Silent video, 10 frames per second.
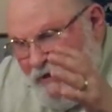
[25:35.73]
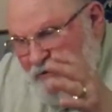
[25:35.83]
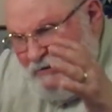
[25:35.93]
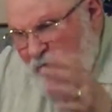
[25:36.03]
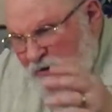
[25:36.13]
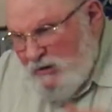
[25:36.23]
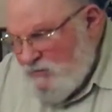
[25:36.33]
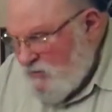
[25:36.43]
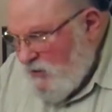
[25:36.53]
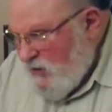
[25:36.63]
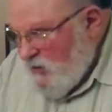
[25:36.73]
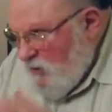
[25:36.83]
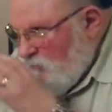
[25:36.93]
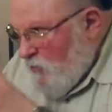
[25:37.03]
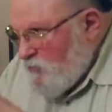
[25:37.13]
in darkness,
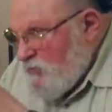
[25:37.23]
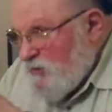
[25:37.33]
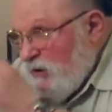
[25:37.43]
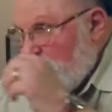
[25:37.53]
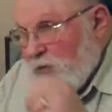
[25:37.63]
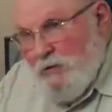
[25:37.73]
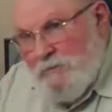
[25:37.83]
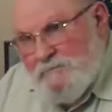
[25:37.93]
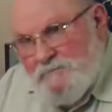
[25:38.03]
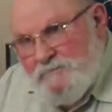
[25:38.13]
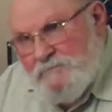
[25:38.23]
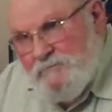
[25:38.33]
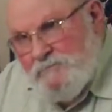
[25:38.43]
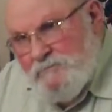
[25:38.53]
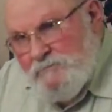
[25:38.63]
you won't stumble.
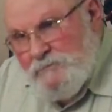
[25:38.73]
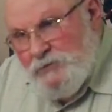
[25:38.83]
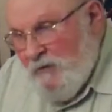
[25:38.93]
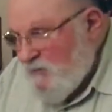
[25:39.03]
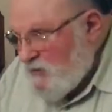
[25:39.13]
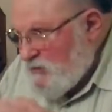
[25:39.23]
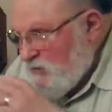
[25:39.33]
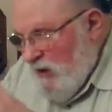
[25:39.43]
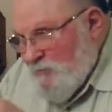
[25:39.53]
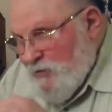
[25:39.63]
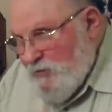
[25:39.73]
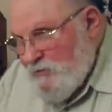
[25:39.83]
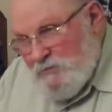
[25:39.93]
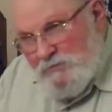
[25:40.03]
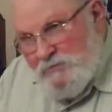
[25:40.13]
Mm-hmm. So if you stumbled,